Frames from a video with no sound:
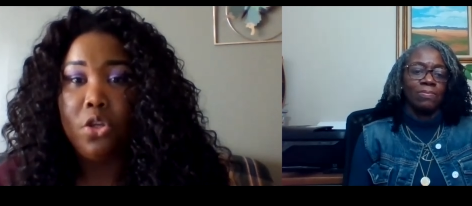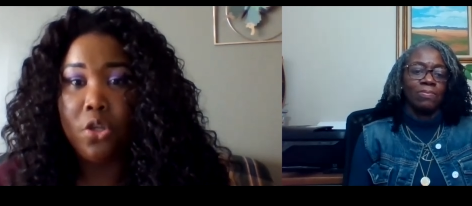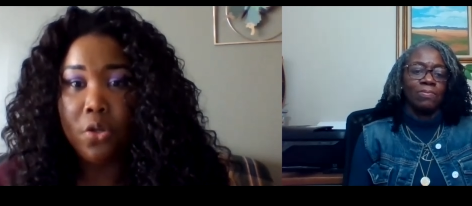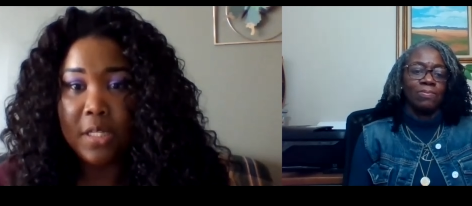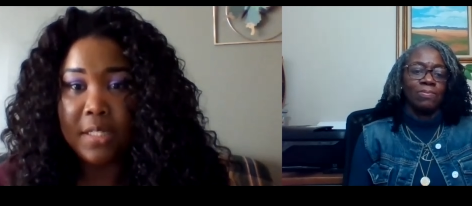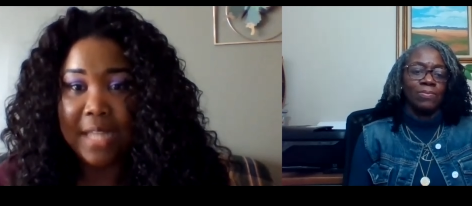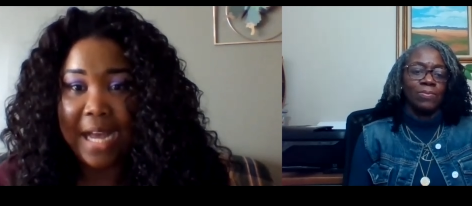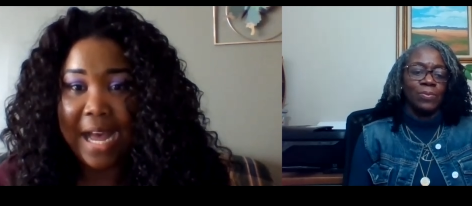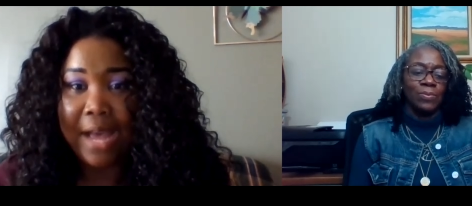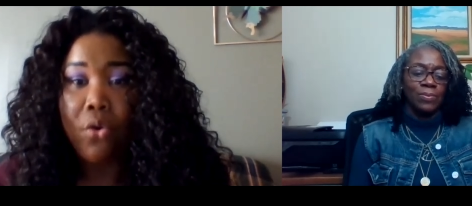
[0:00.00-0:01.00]
Speaker 1: You
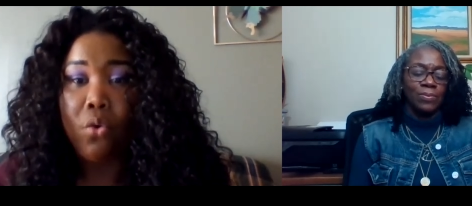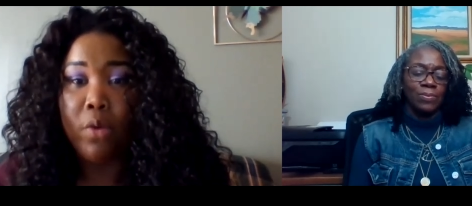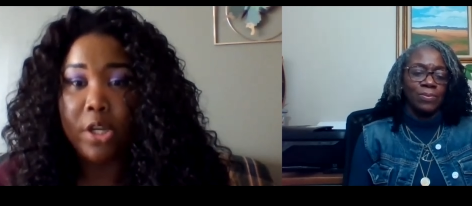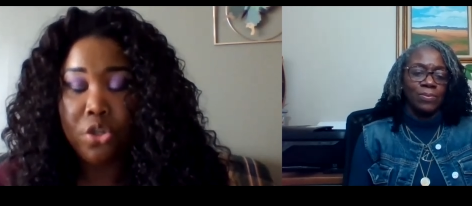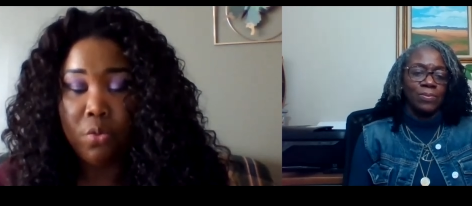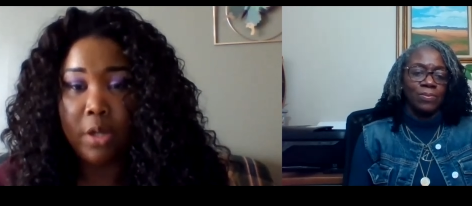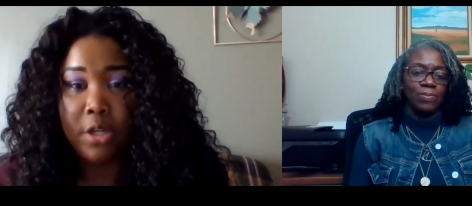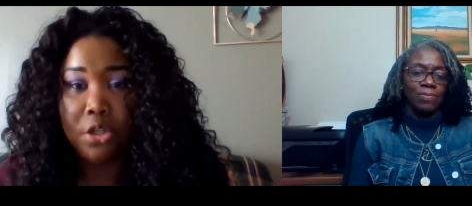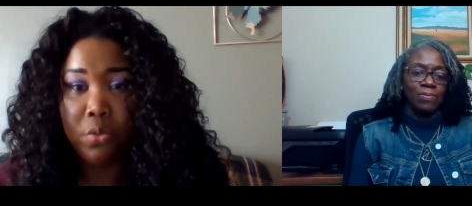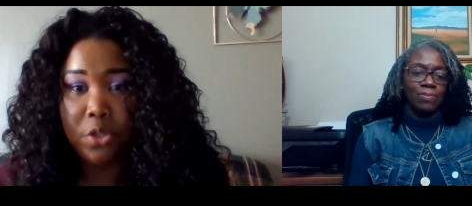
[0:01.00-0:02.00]
decide what you want to
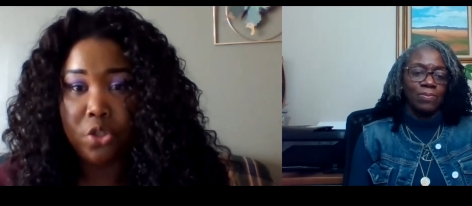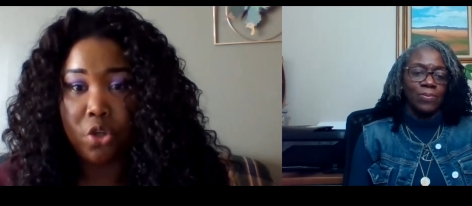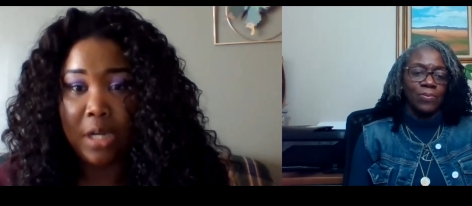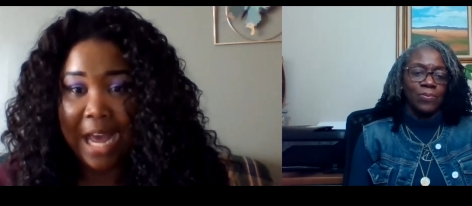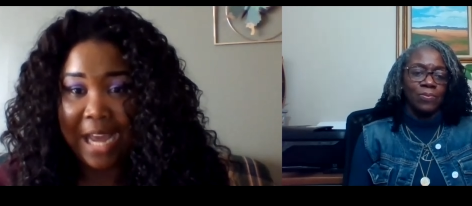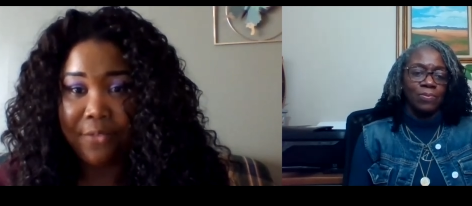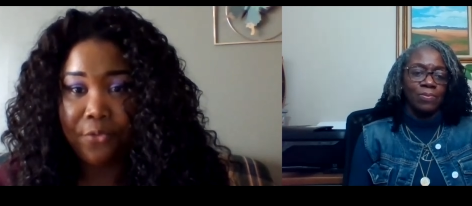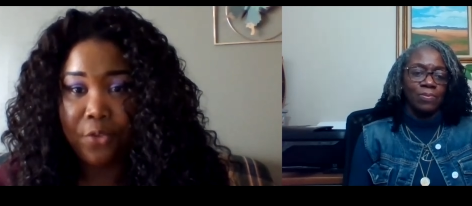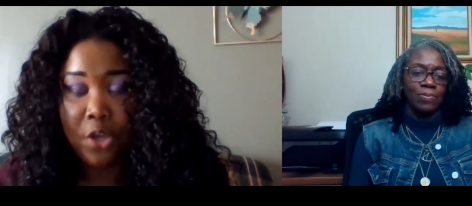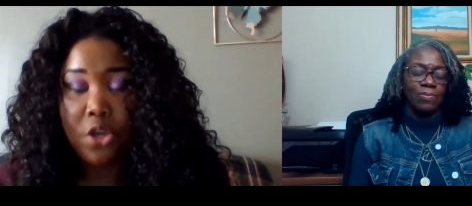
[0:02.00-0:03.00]
do with your life.
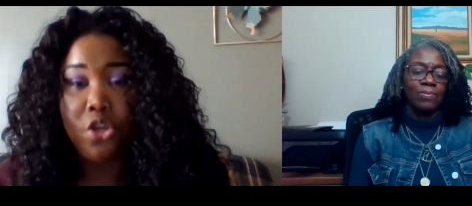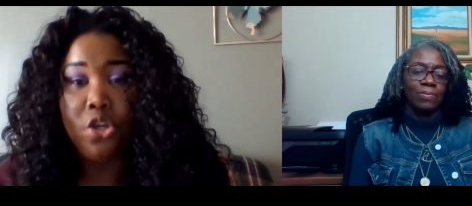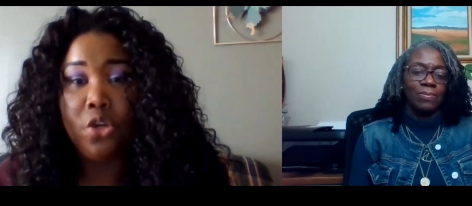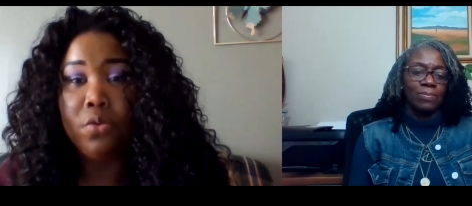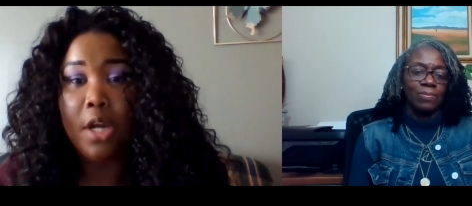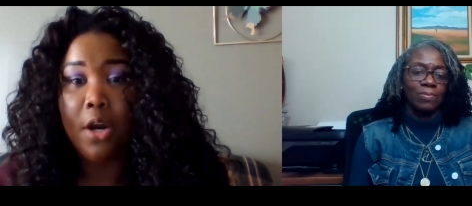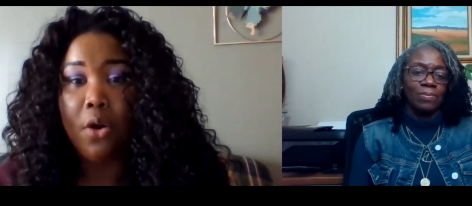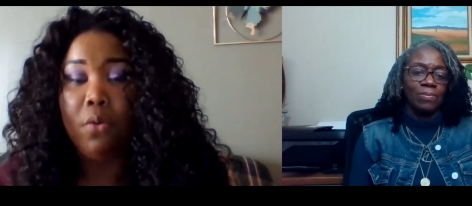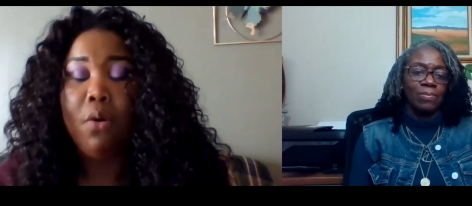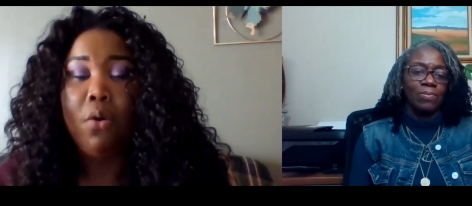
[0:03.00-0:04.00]
You
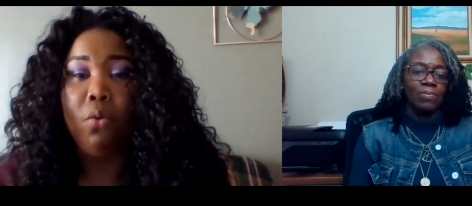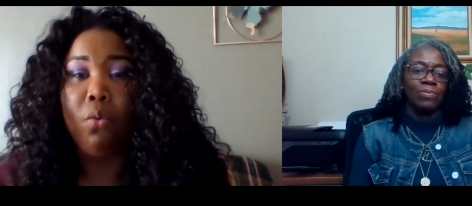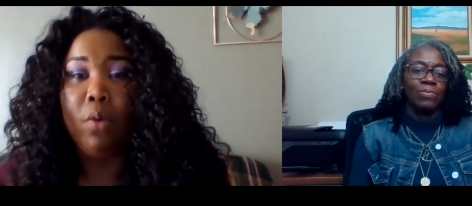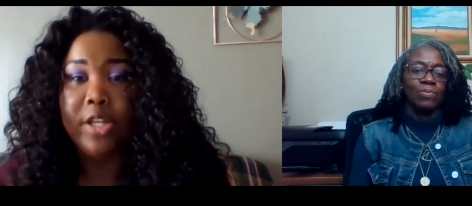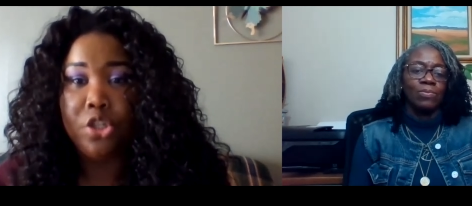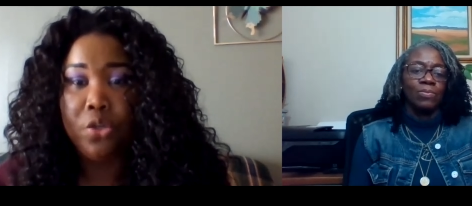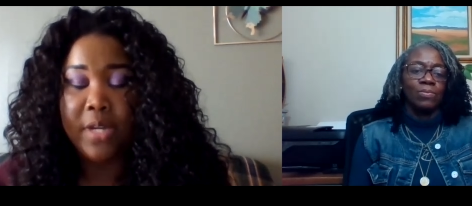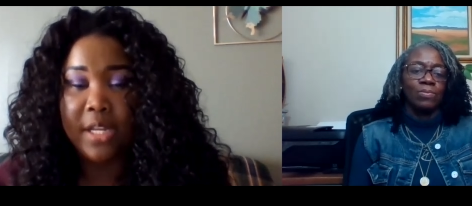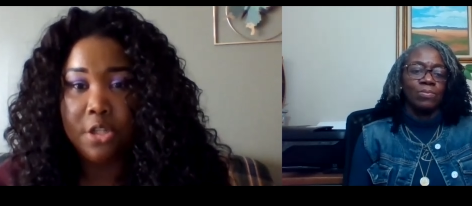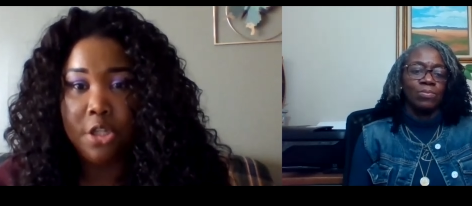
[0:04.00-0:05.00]
know what you
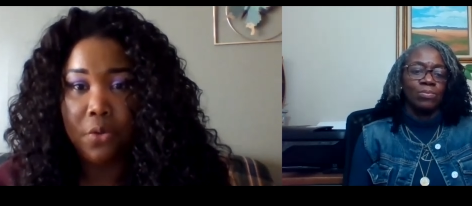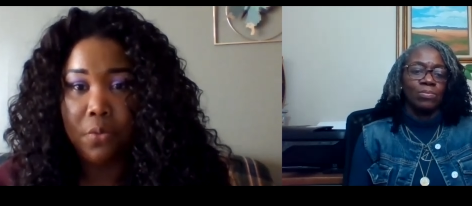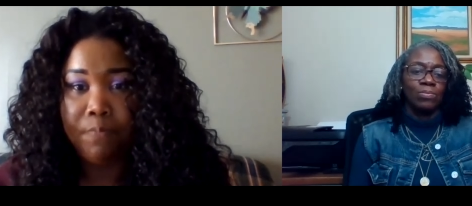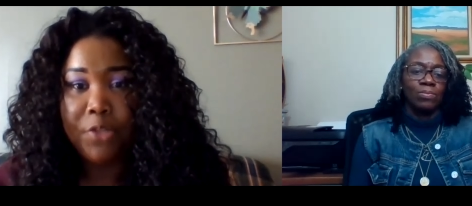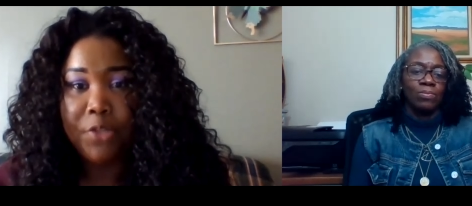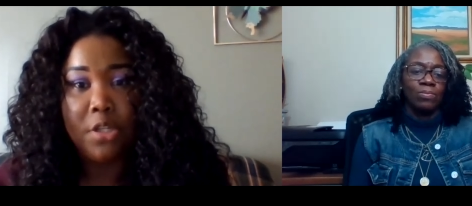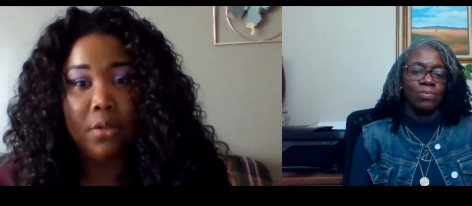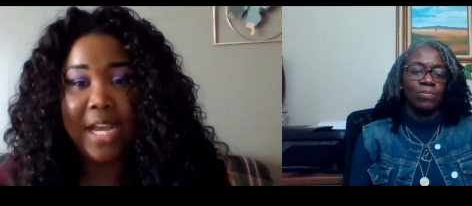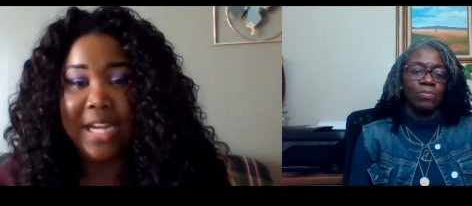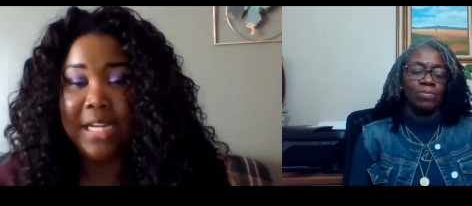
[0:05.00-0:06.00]
can do.
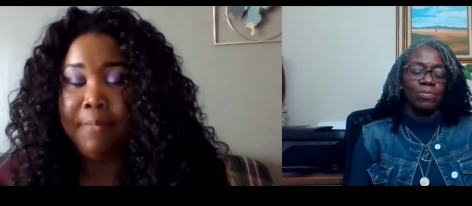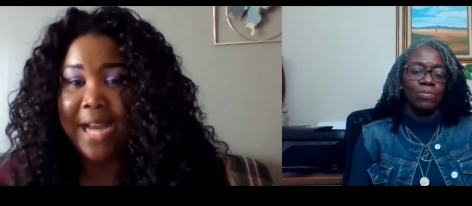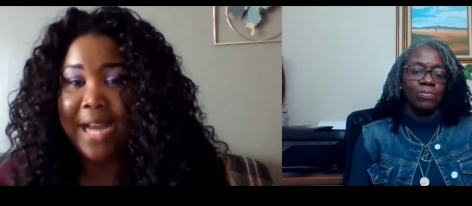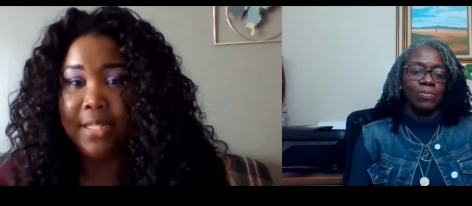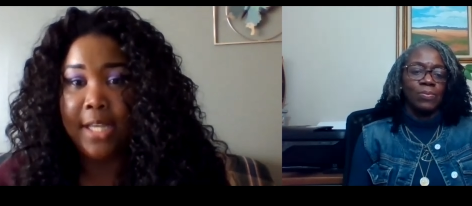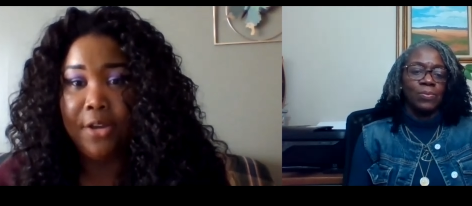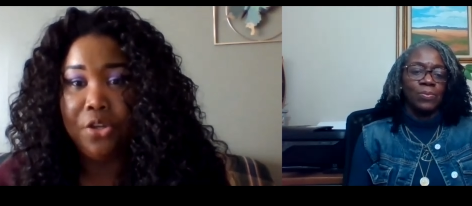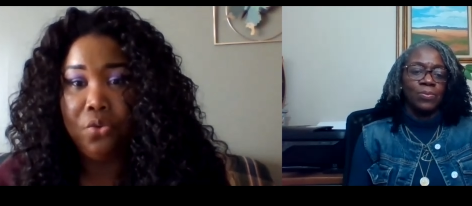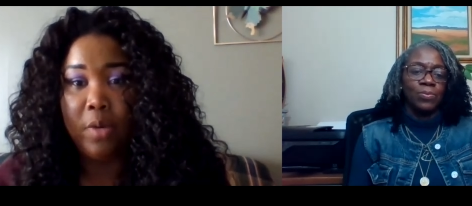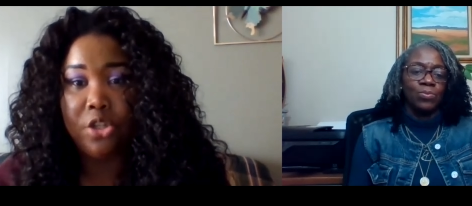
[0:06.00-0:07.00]
Don't let anybody tell
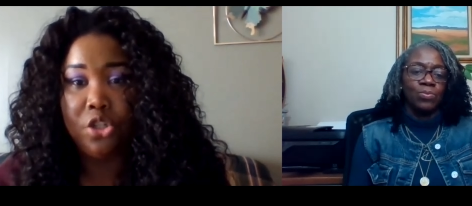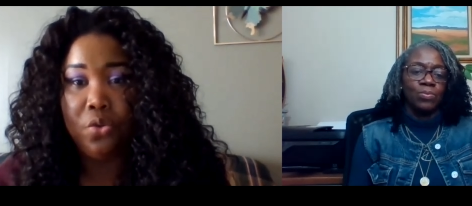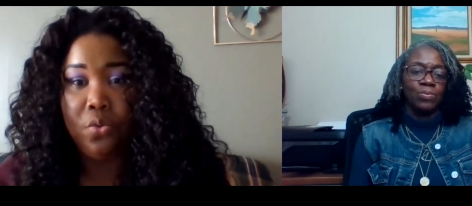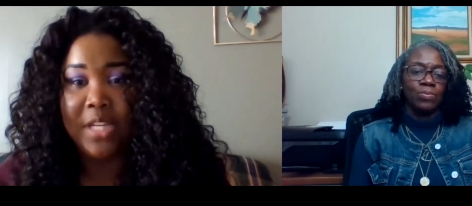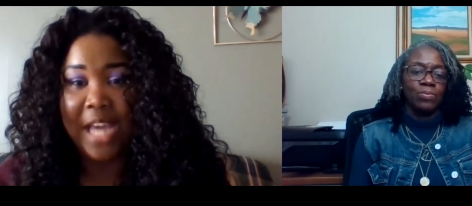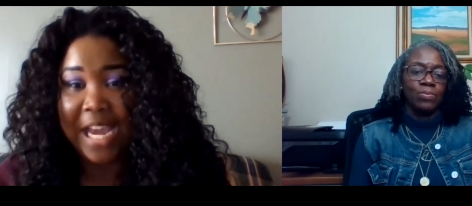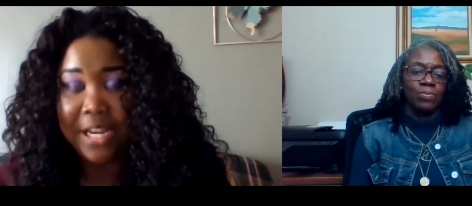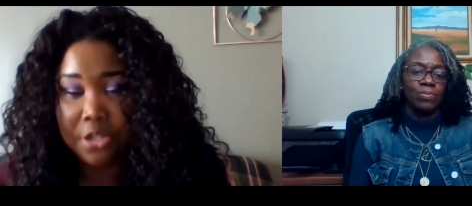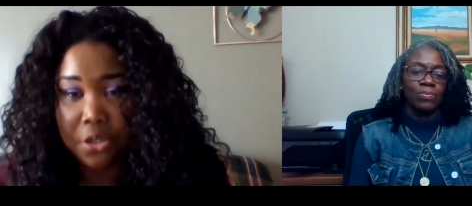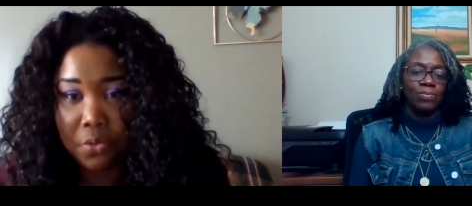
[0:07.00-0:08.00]
you what you
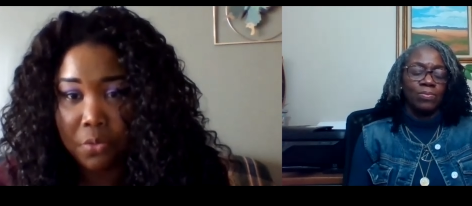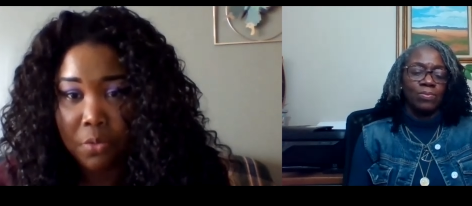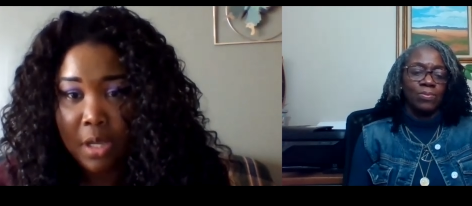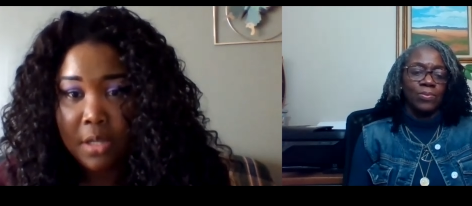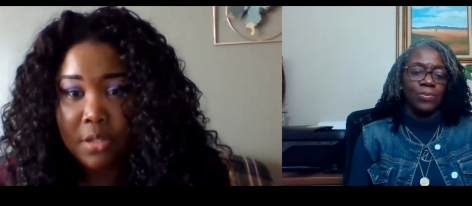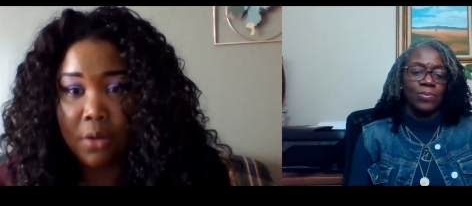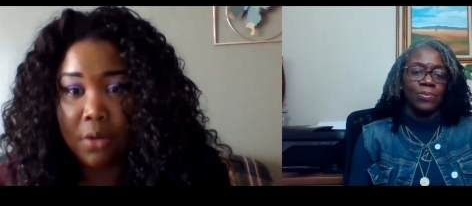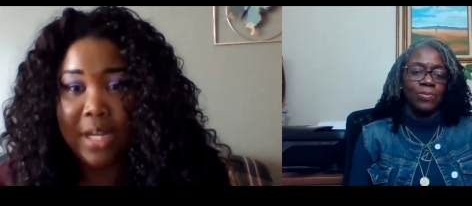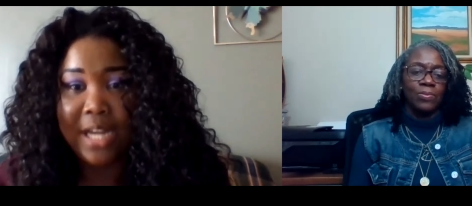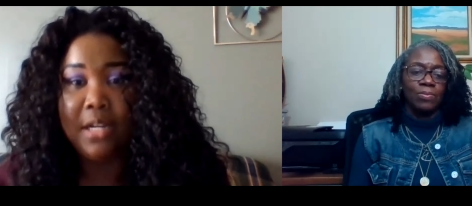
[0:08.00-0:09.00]
can't do.
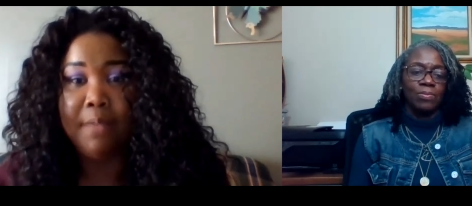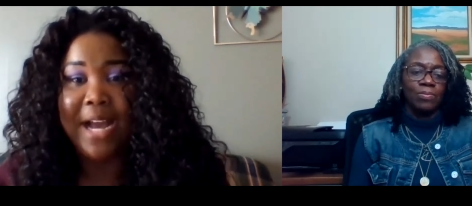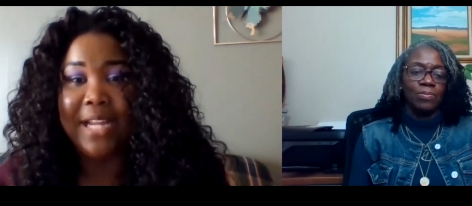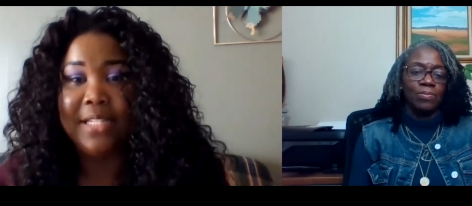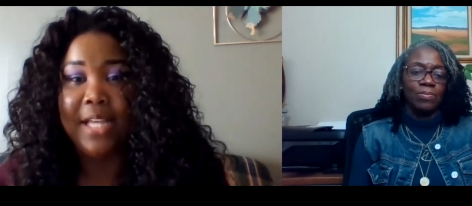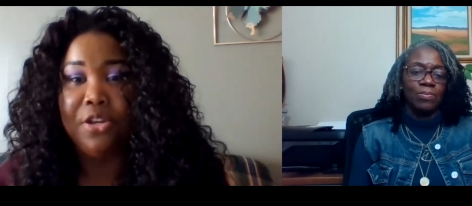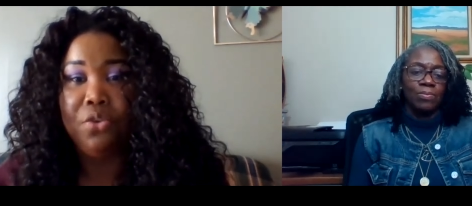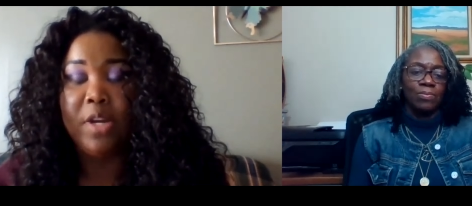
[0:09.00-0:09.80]
Don't let anybody tell you